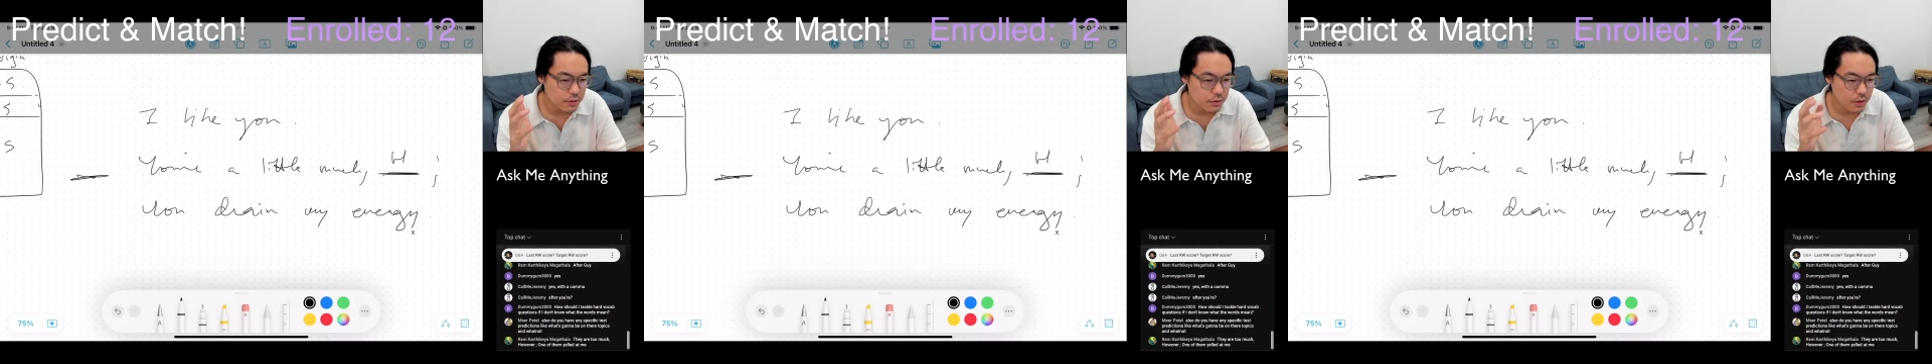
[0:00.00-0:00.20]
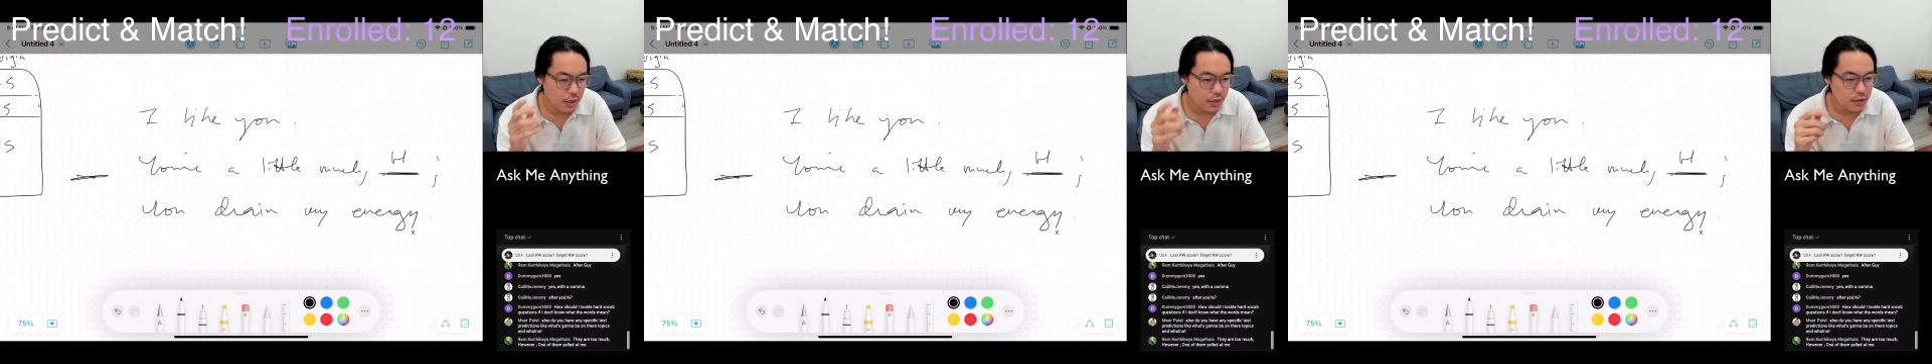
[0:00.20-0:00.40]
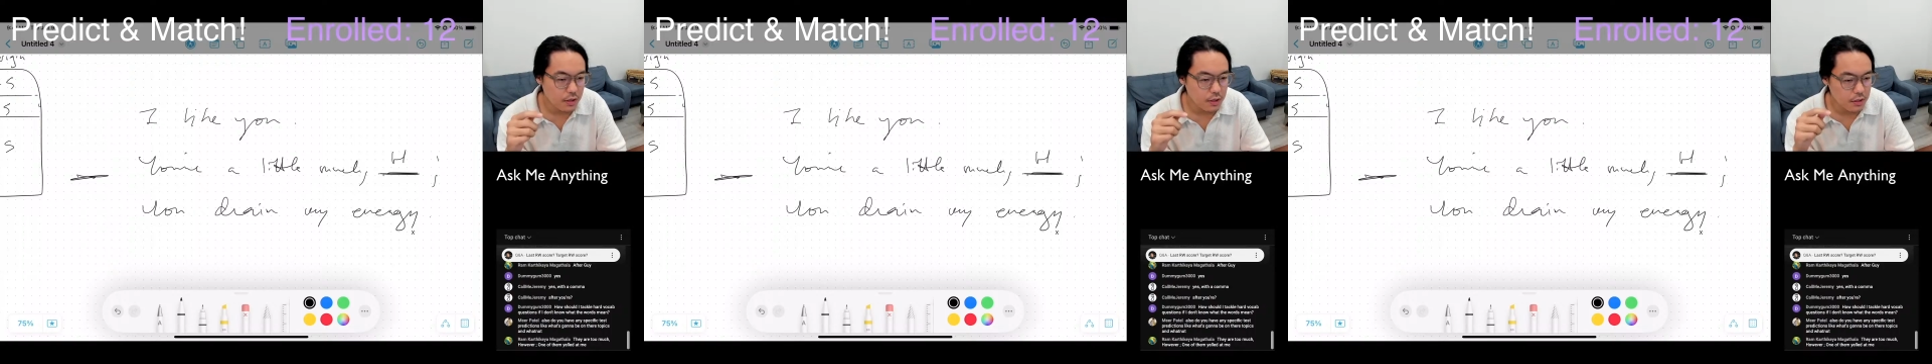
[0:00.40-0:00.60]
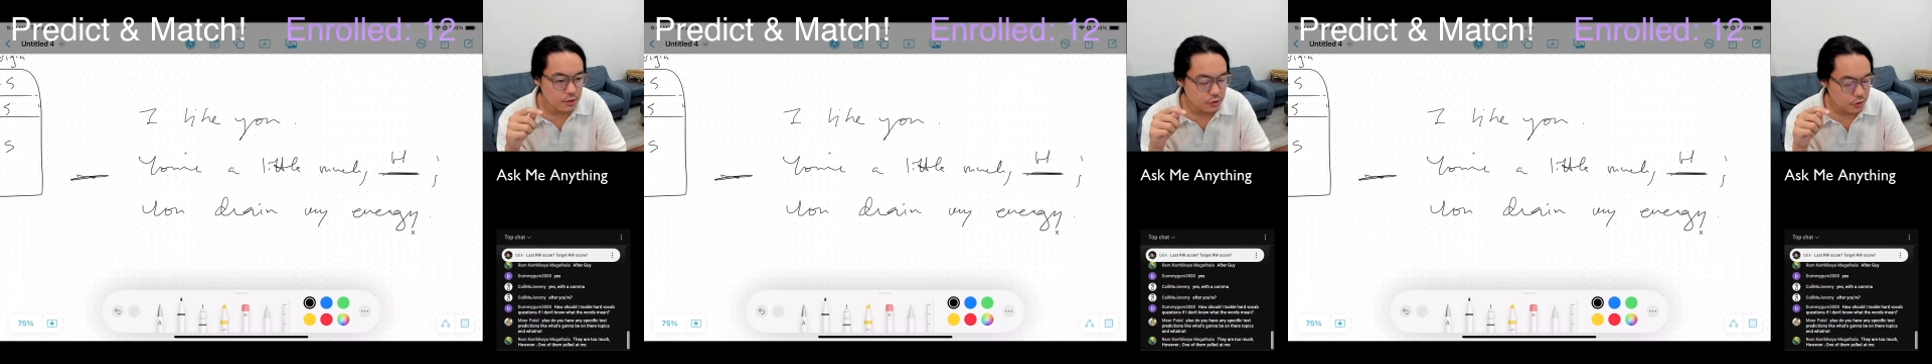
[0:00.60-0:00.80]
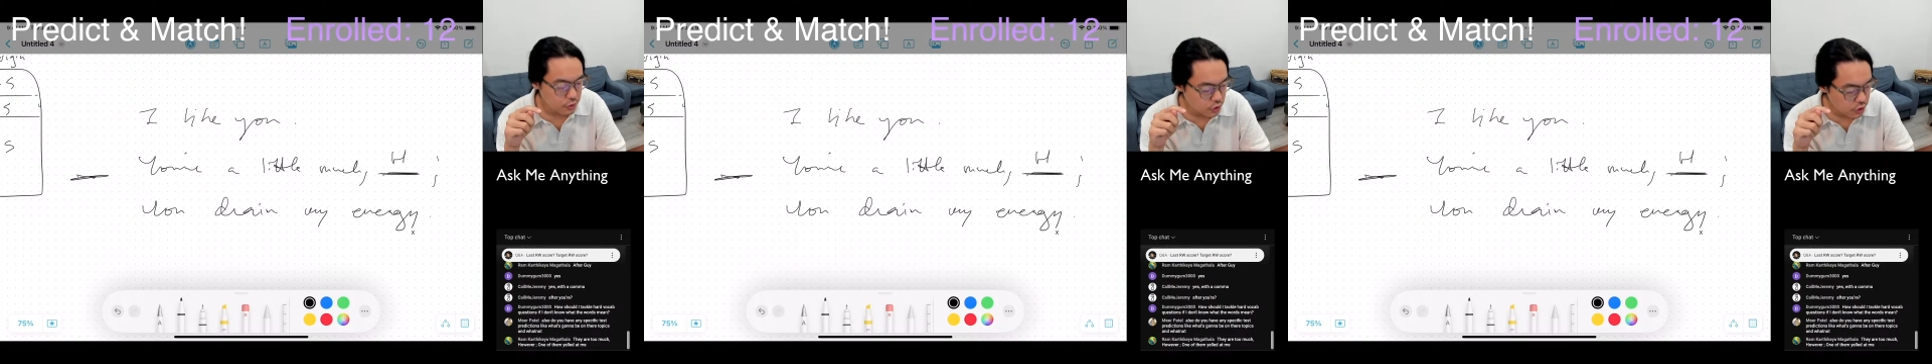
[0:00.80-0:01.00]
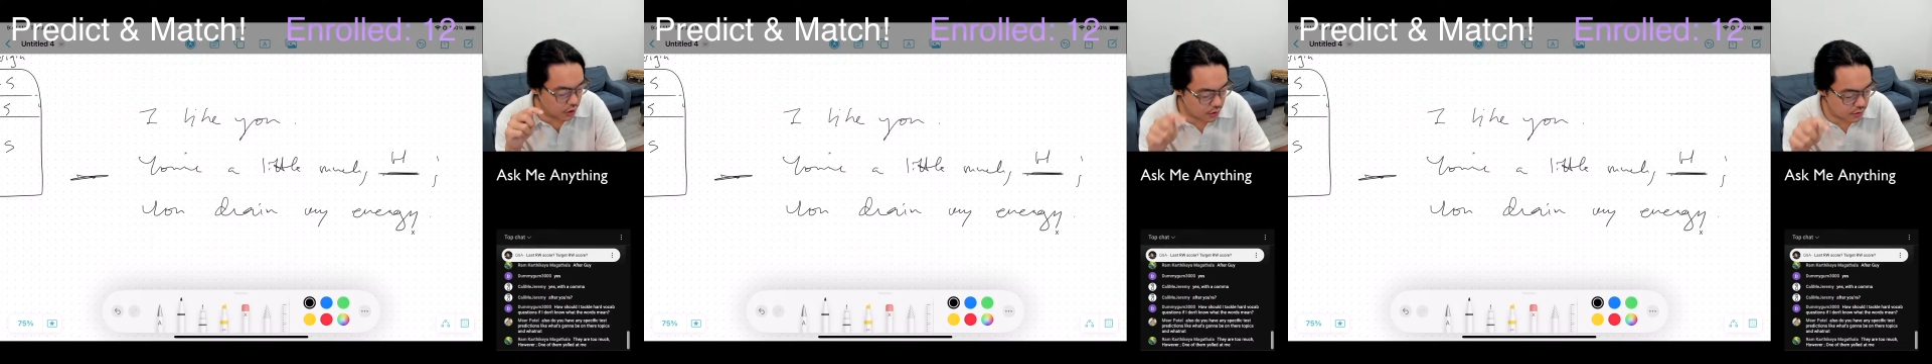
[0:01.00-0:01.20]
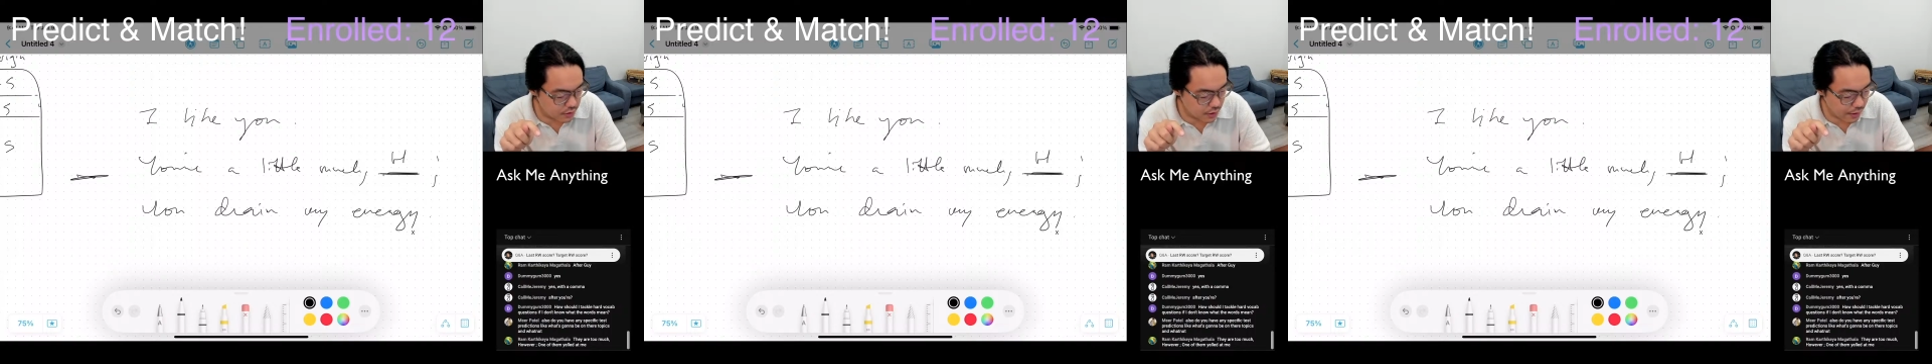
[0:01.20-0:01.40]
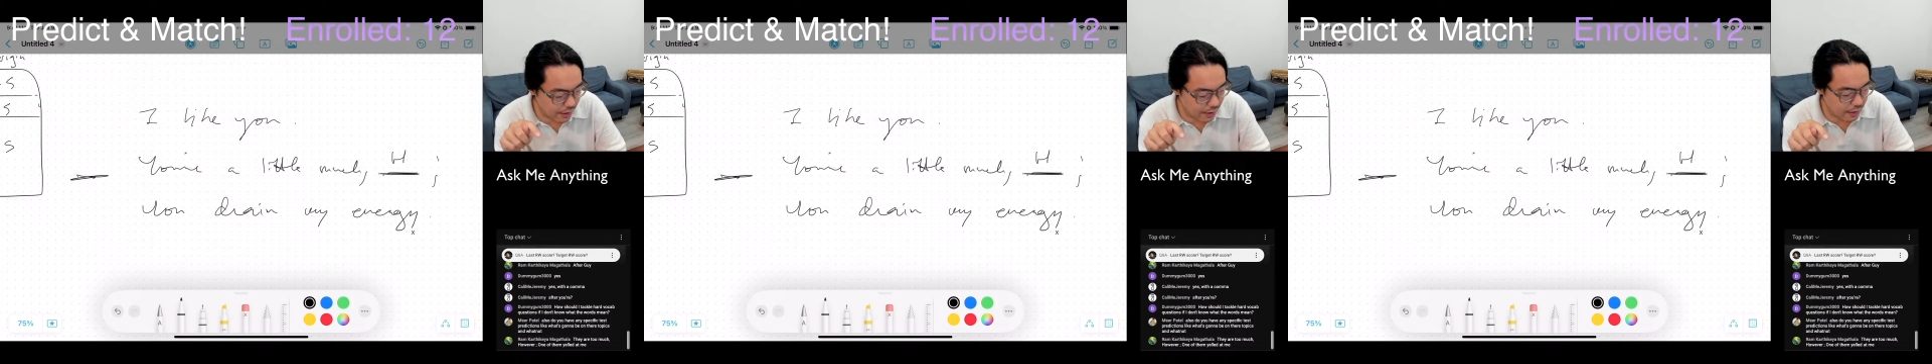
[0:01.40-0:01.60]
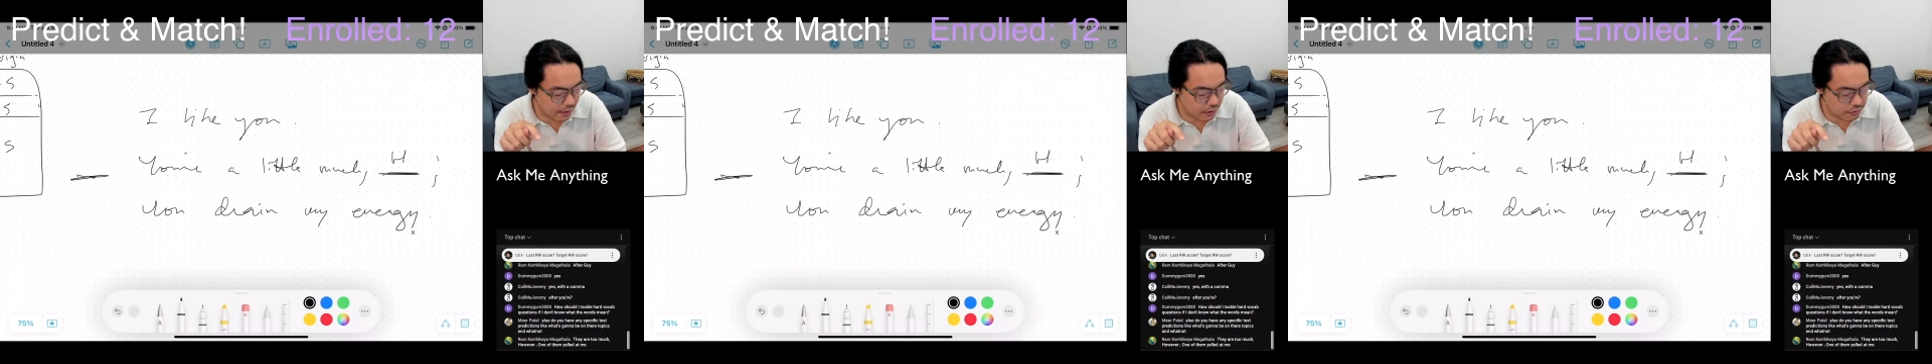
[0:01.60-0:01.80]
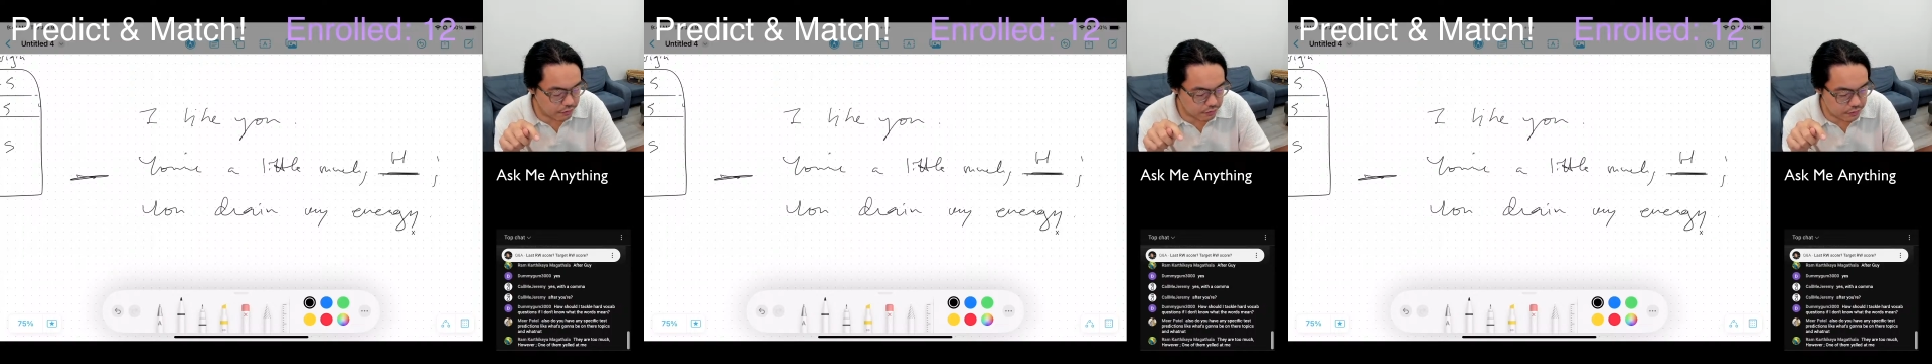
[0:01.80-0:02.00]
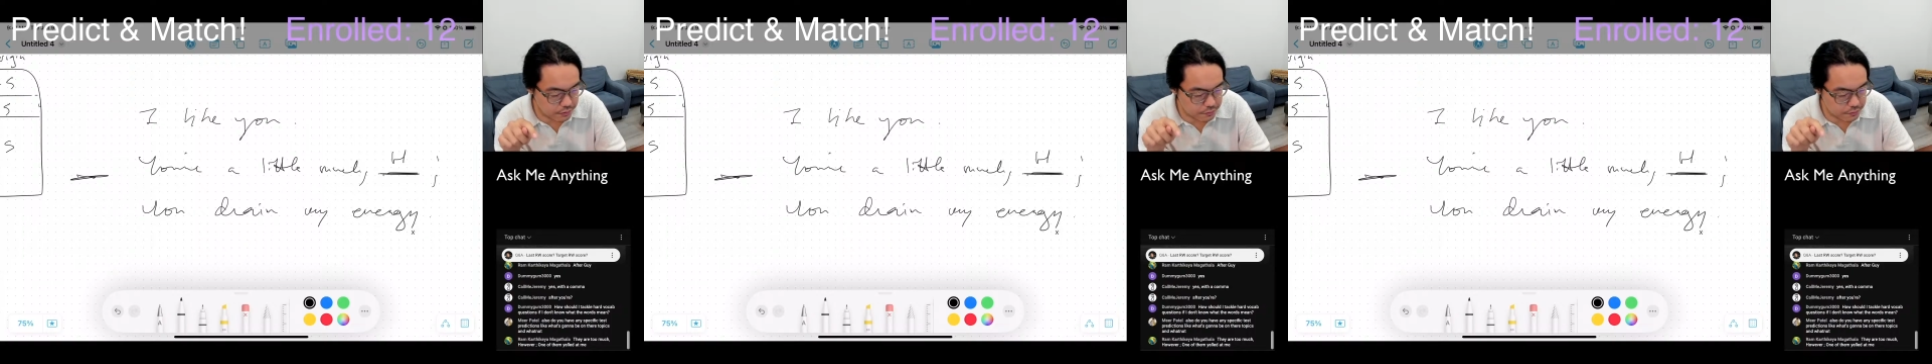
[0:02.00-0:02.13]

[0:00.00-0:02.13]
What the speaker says: okay, is to just have